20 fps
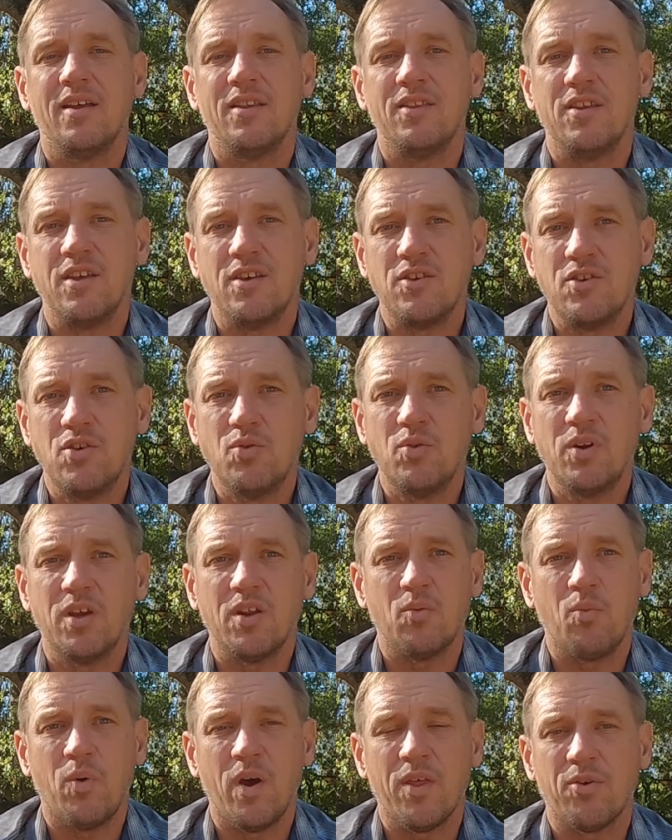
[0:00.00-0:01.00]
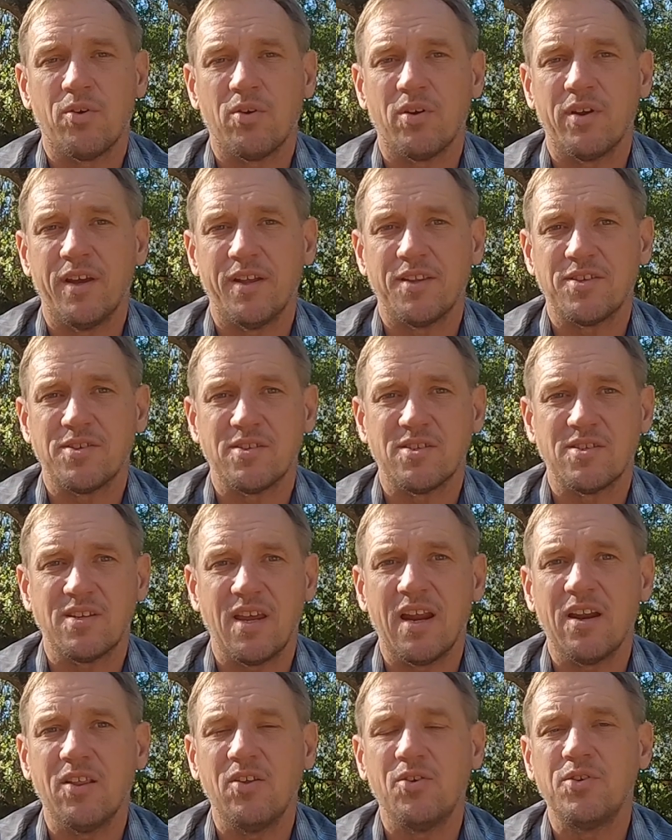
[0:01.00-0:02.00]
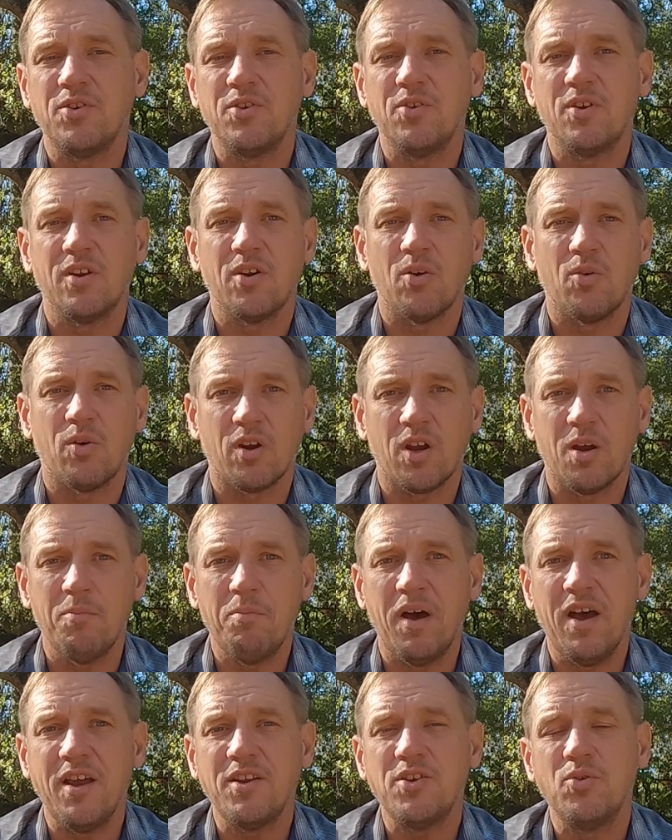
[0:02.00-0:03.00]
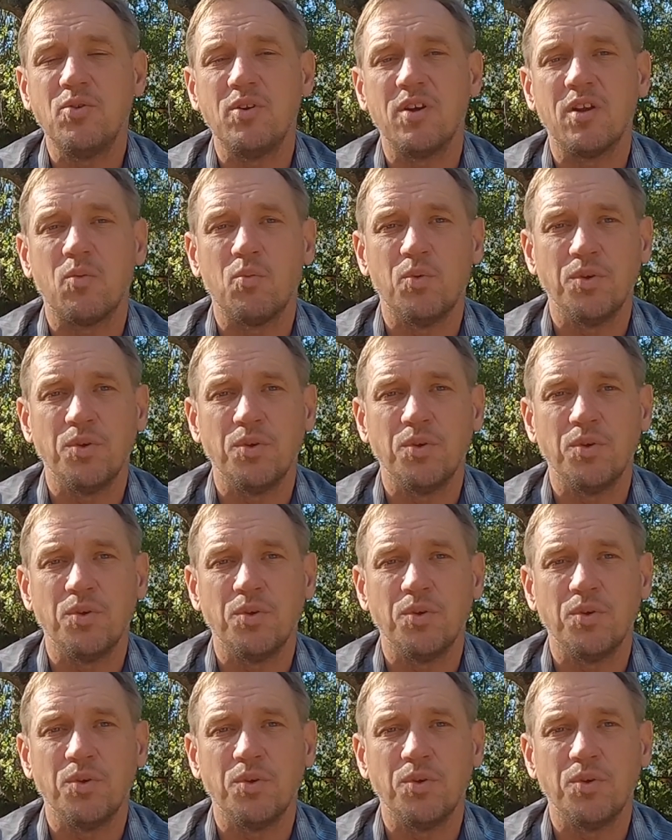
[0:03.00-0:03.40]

the unit, whether it's a standalone unit or a combined unit,